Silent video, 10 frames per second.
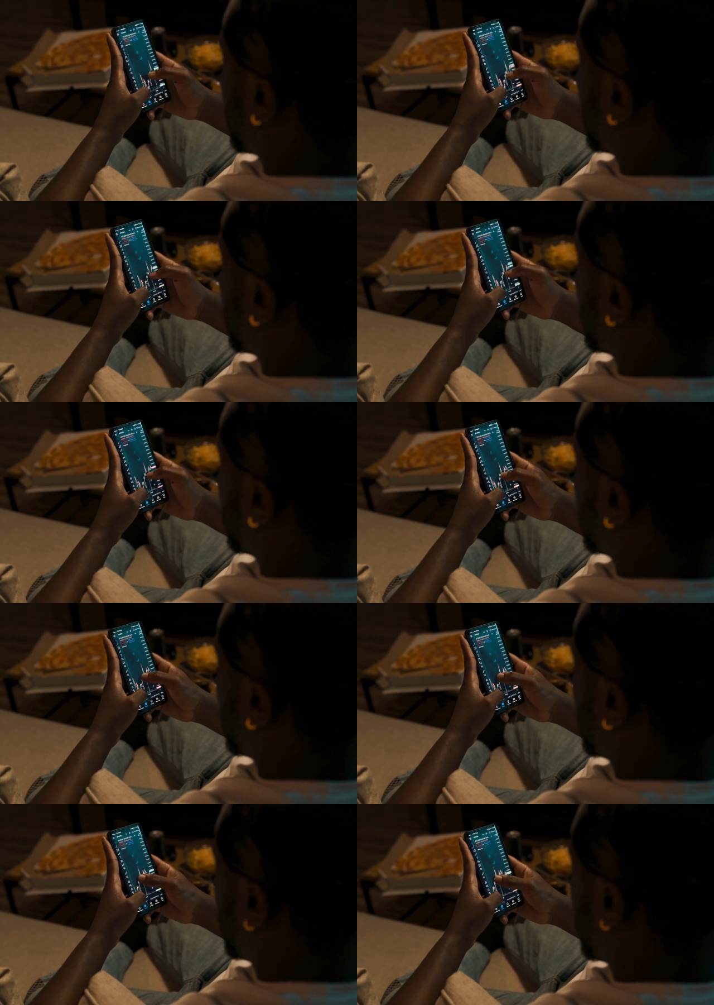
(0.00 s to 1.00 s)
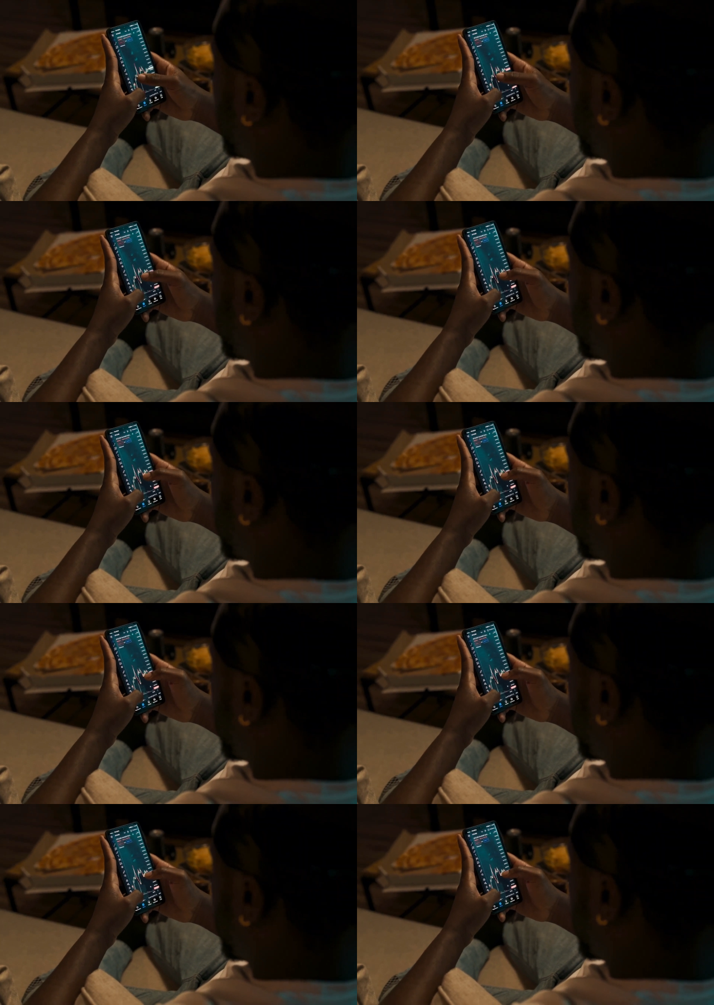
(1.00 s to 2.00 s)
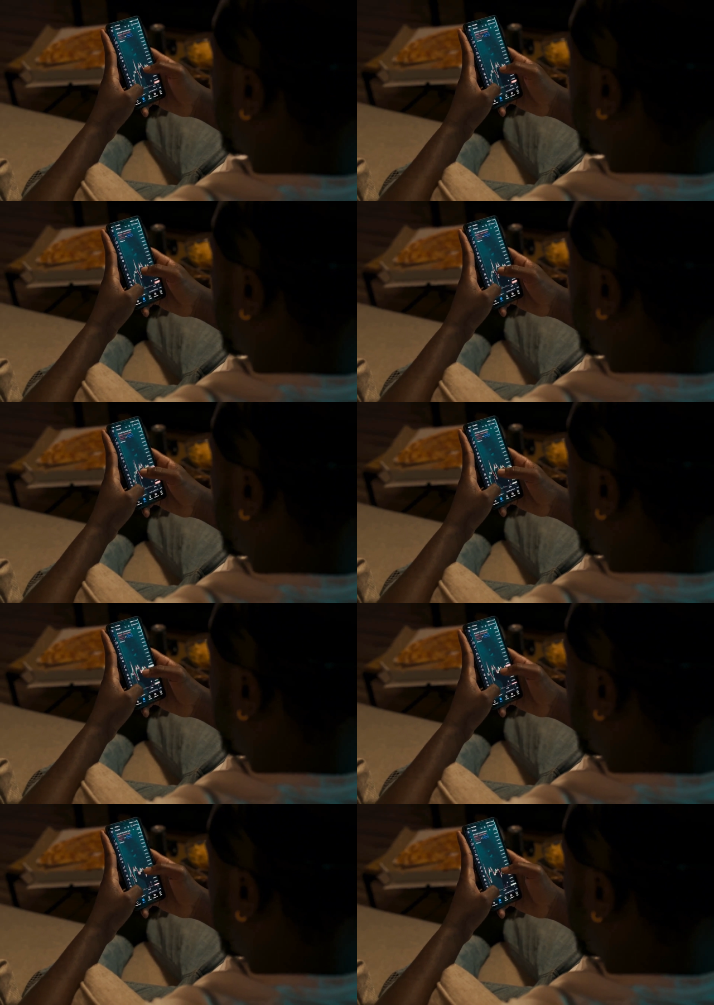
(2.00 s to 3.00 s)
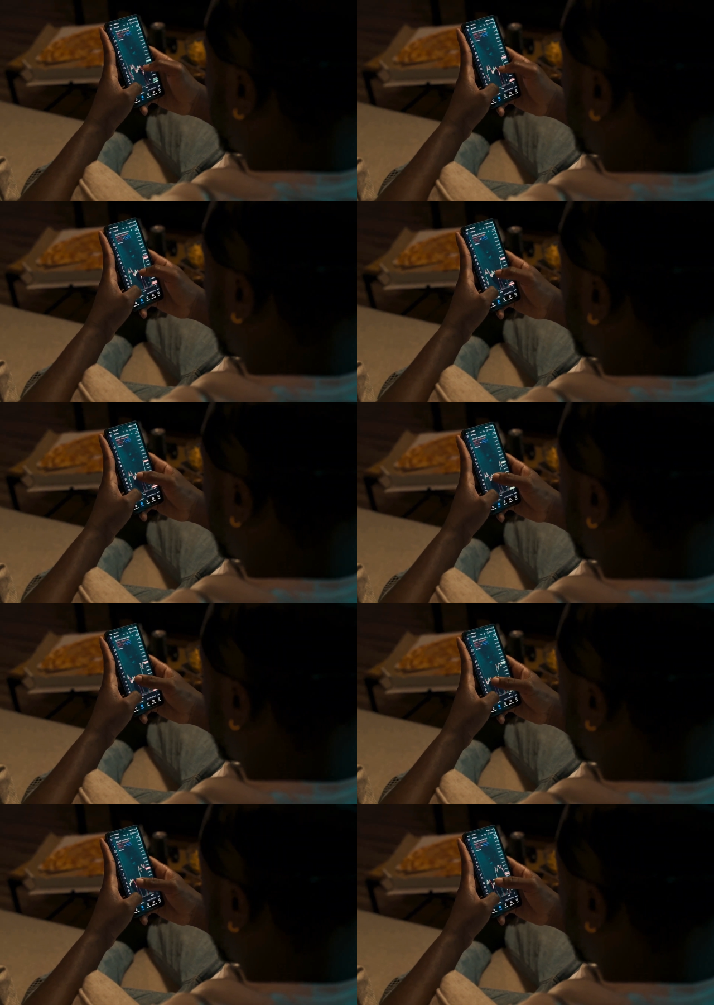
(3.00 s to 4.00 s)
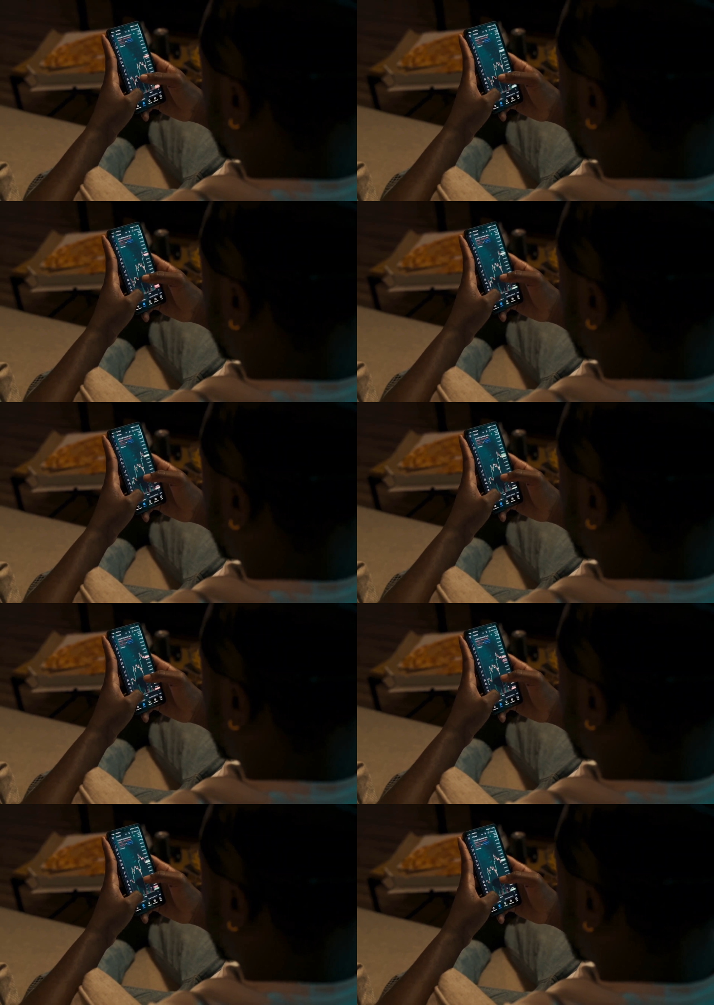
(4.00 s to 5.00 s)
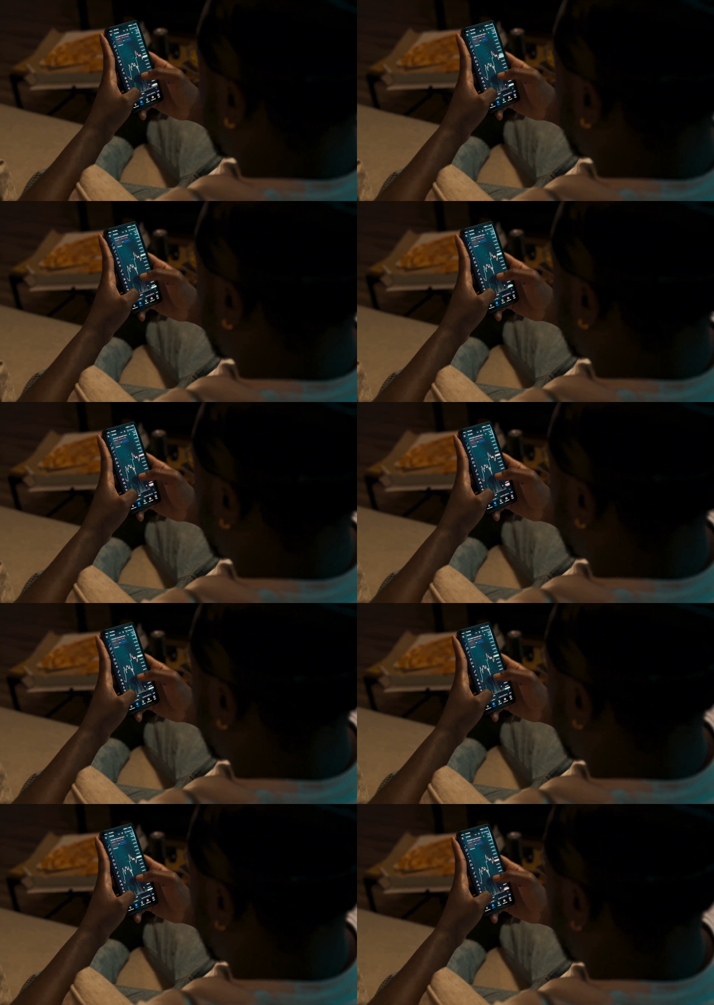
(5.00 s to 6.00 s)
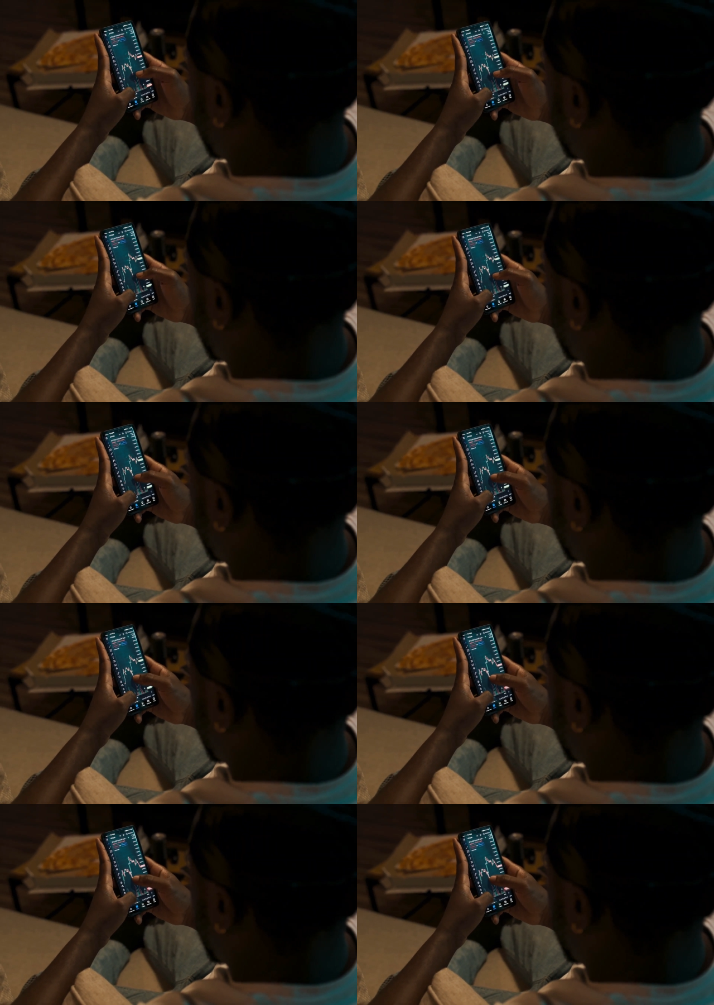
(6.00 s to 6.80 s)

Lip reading: No face is visible, so there are no lips to read.